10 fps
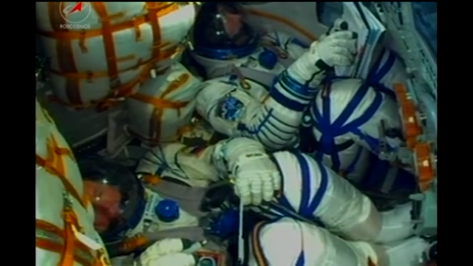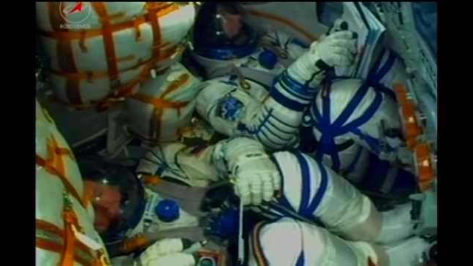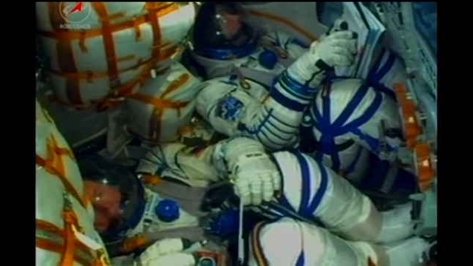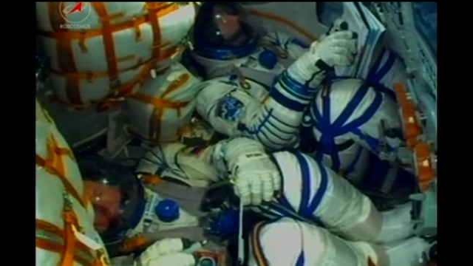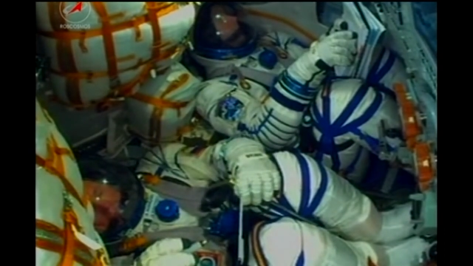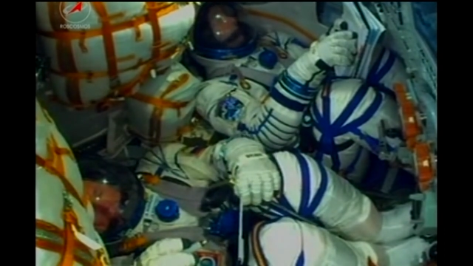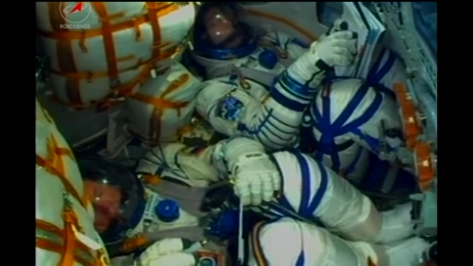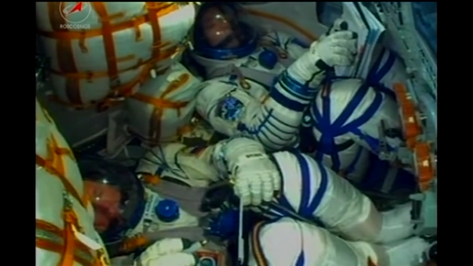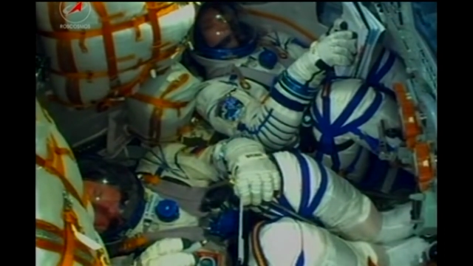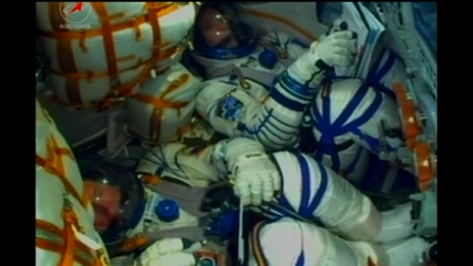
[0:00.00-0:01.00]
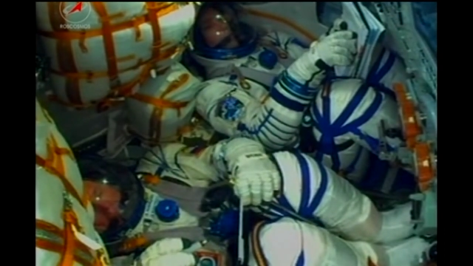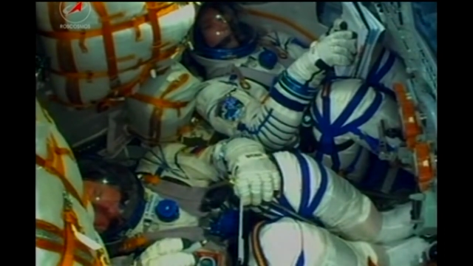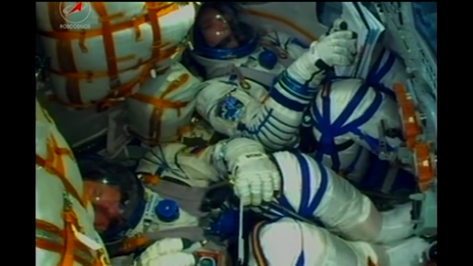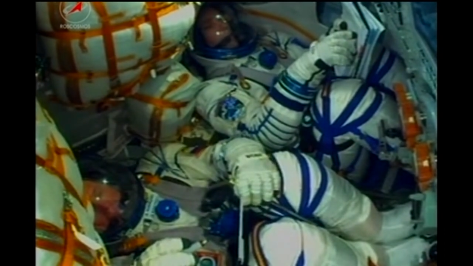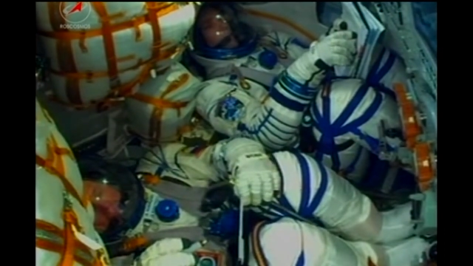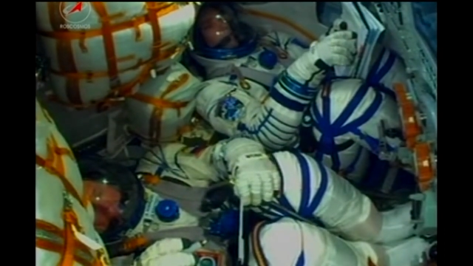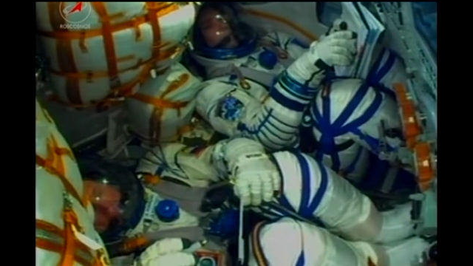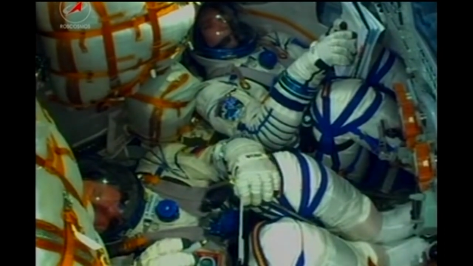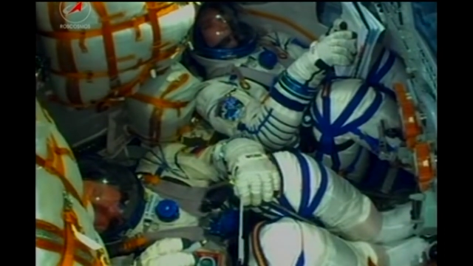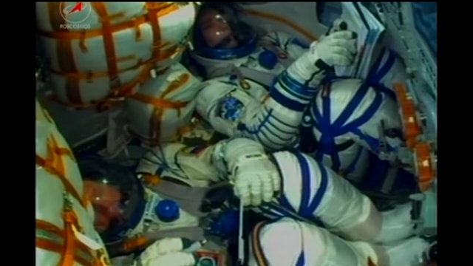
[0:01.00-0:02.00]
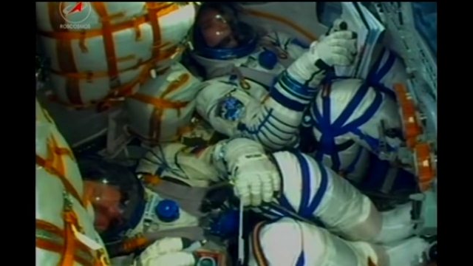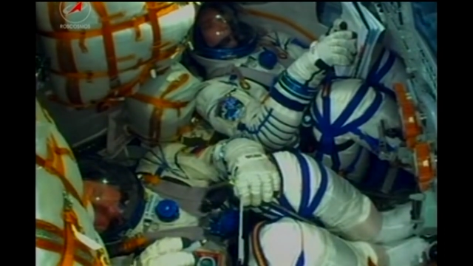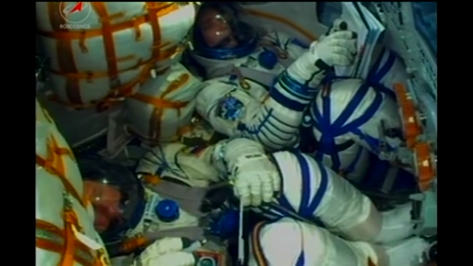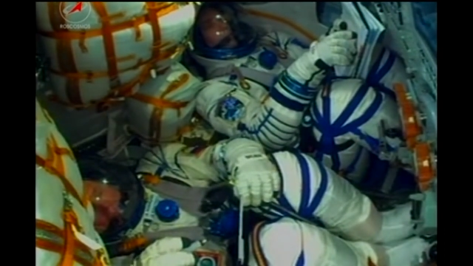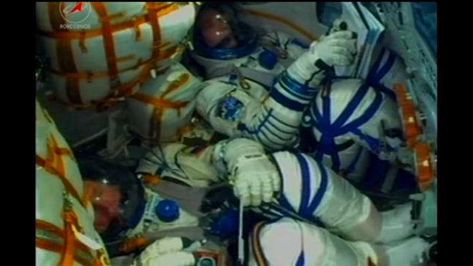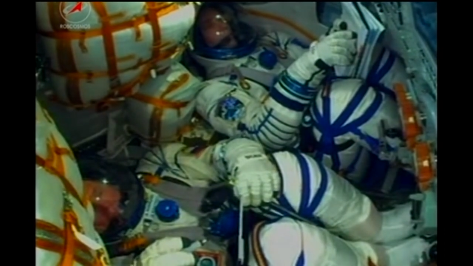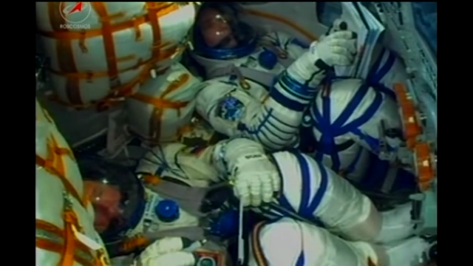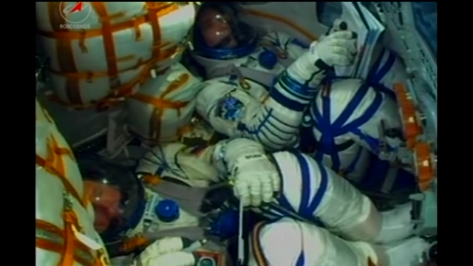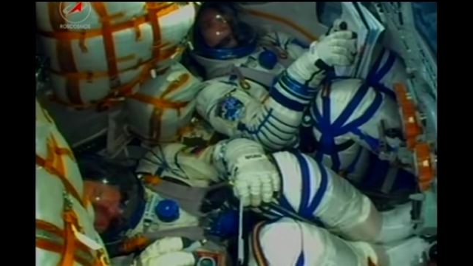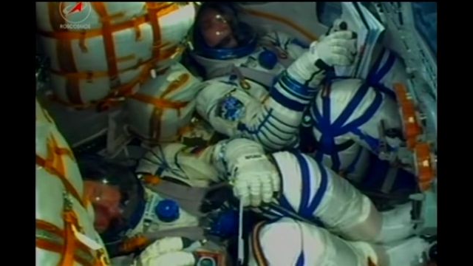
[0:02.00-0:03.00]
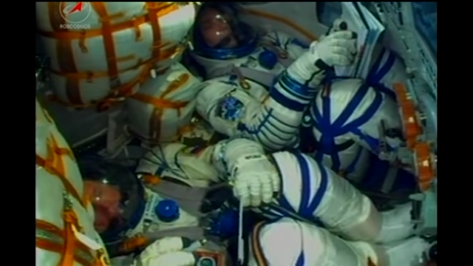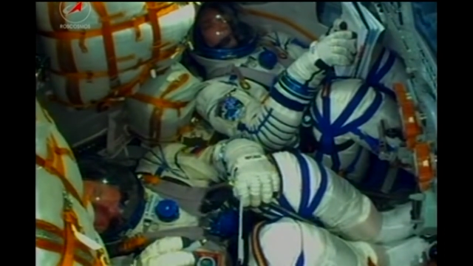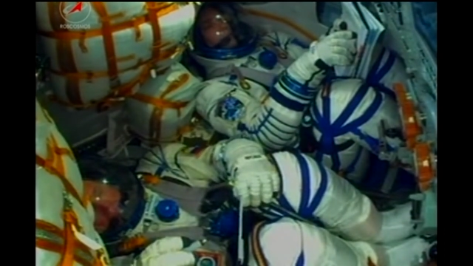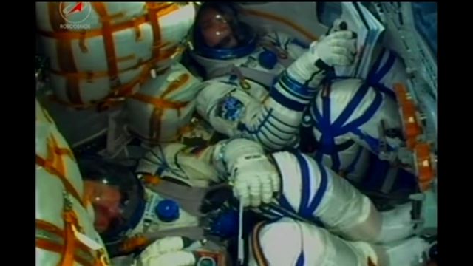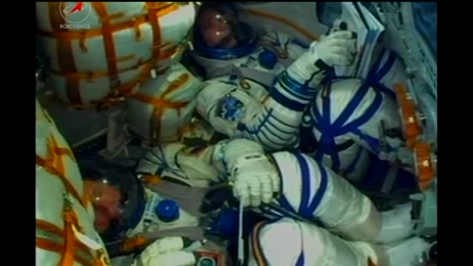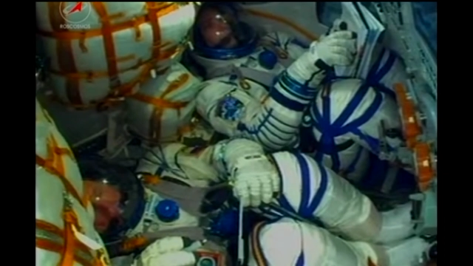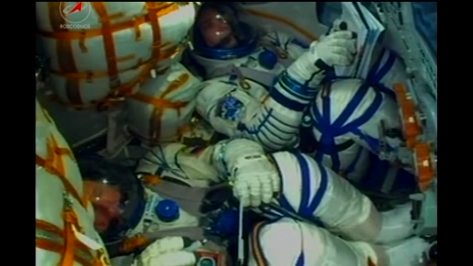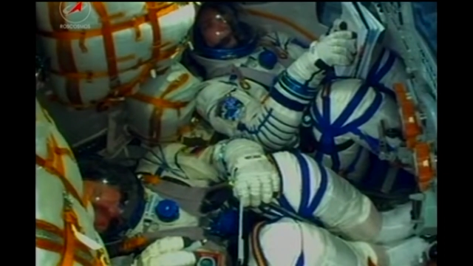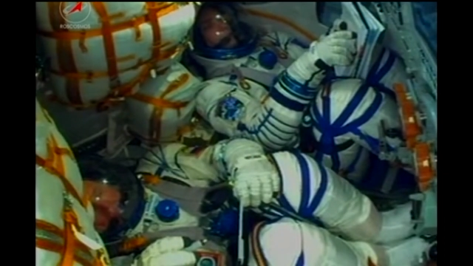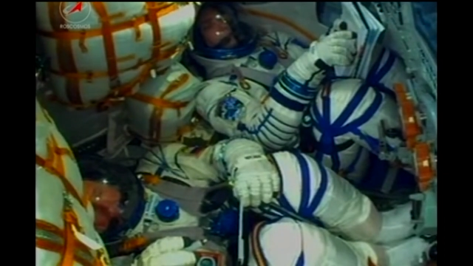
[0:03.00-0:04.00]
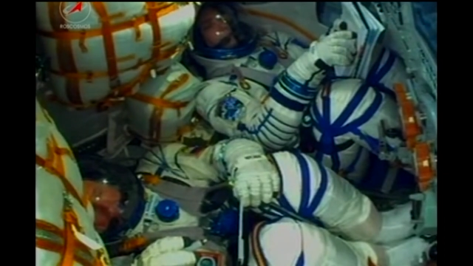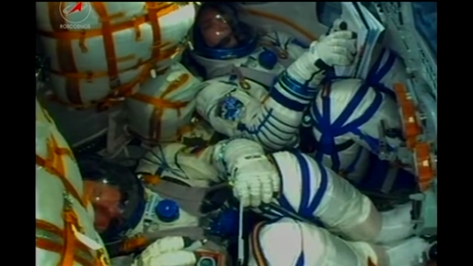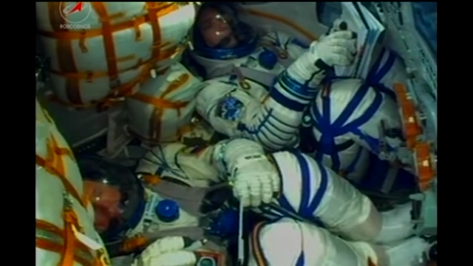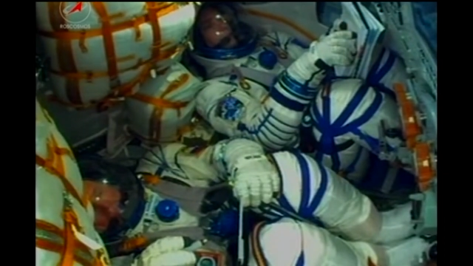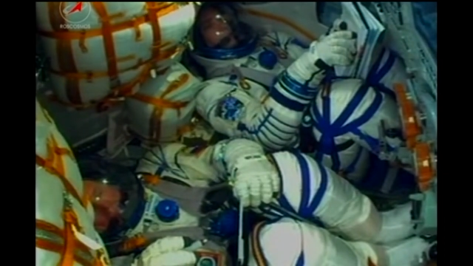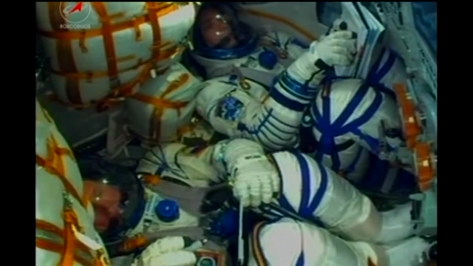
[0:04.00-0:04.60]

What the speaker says: (no speaker visible)